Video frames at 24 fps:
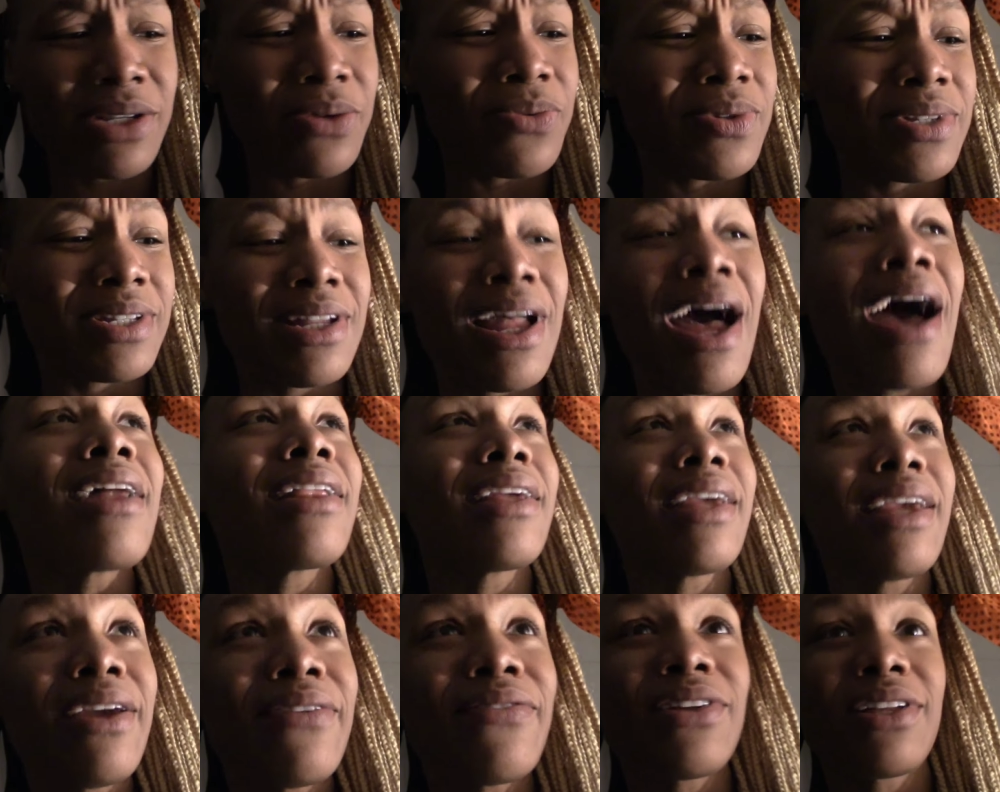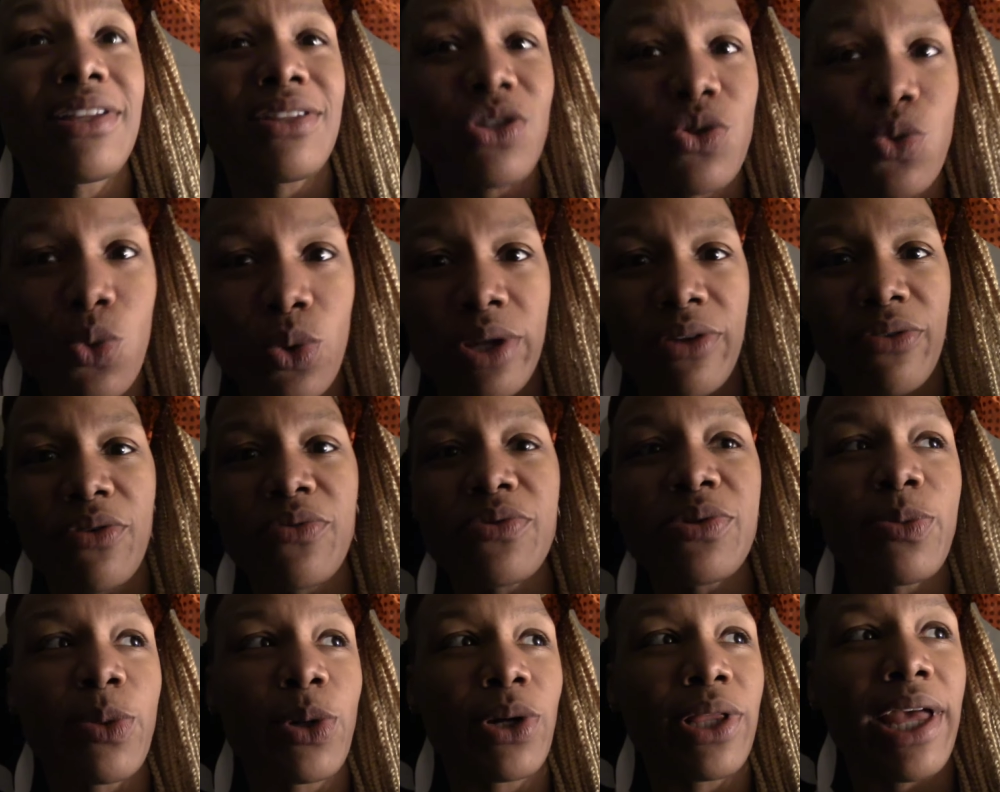It was not even 24. It
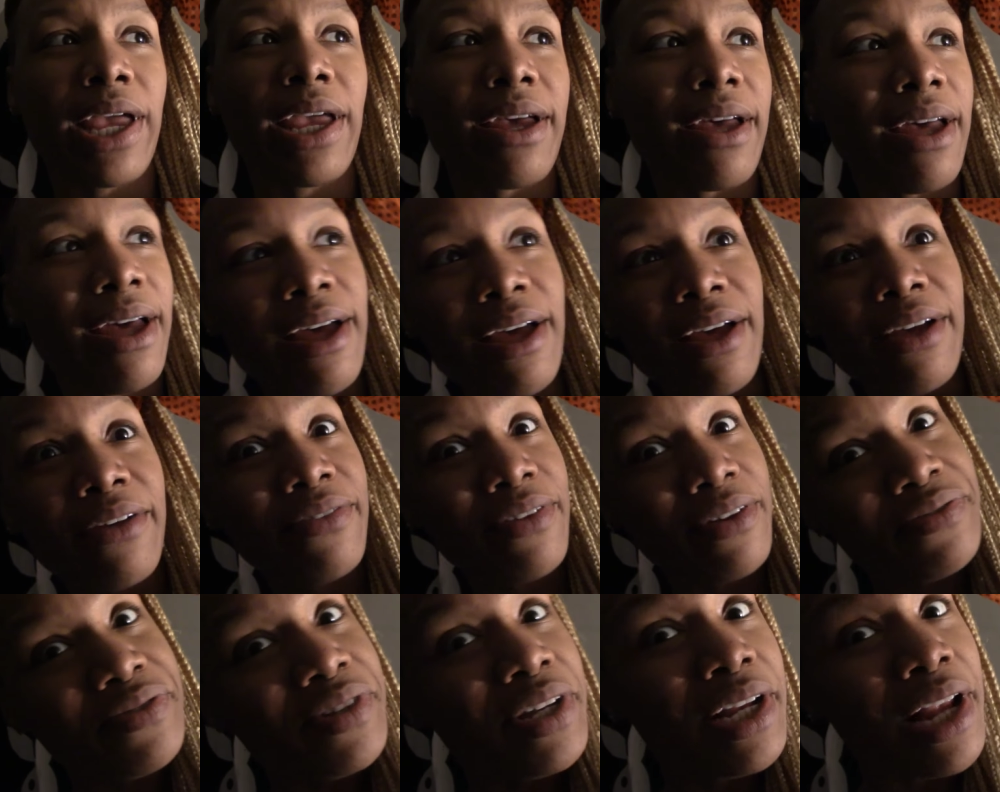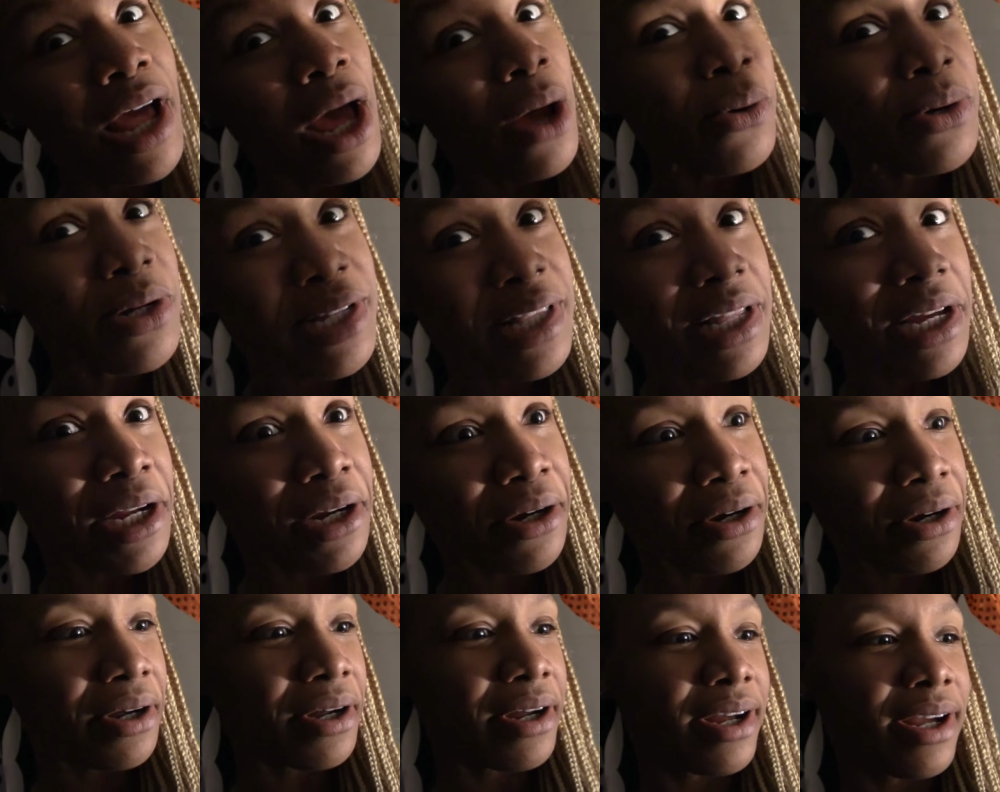was more like 15 hours
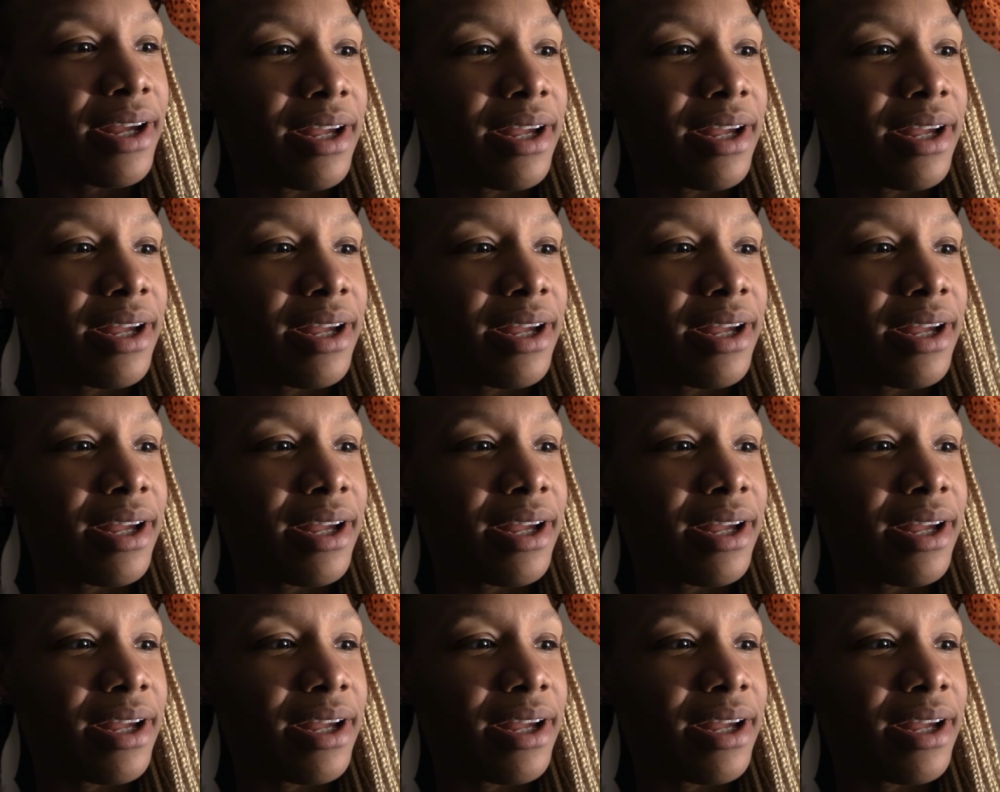later.